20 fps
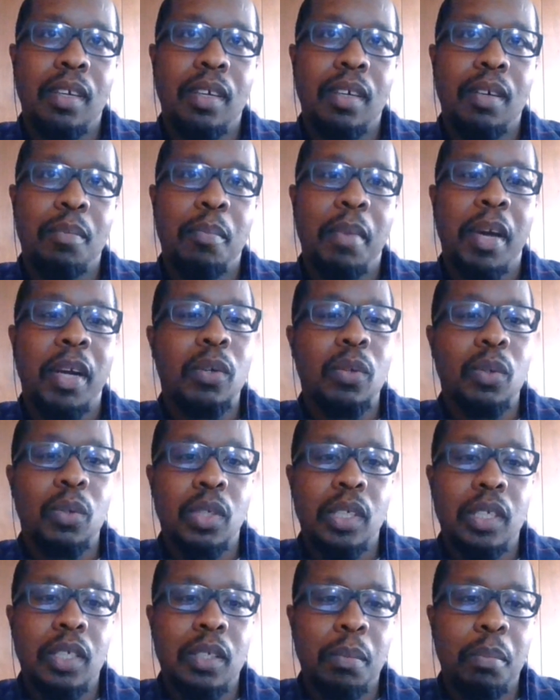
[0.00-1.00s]
medical
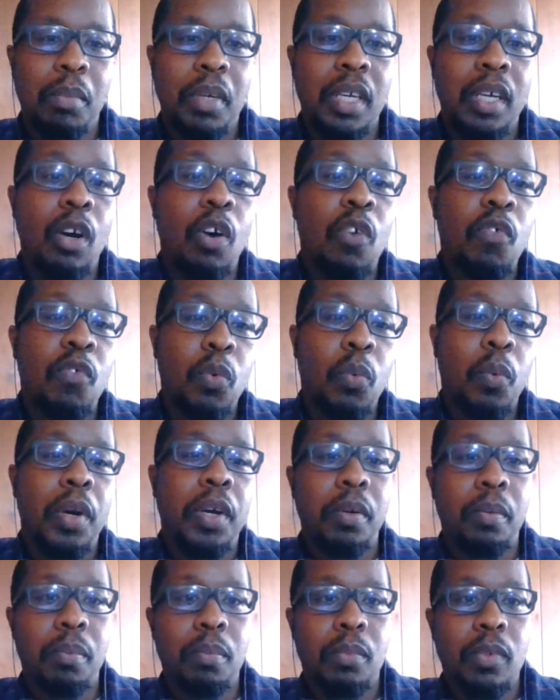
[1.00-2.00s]
system being overwhelmed.